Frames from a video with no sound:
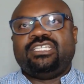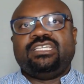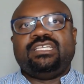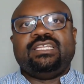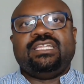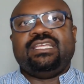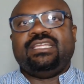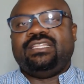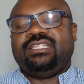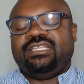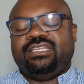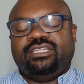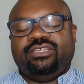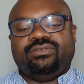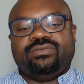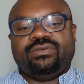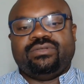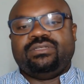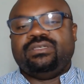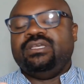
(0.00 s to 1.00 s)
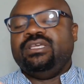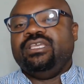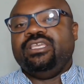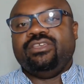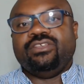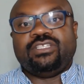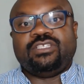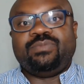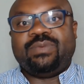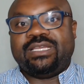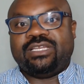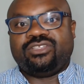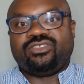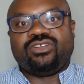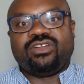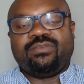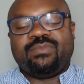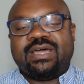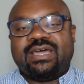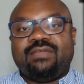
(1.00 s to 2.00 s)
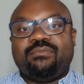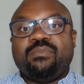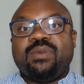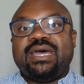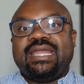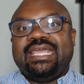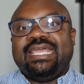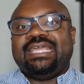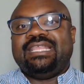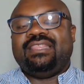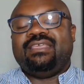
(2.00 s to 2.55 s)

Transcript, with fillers: and then you would you'd spend a certain amount of money and the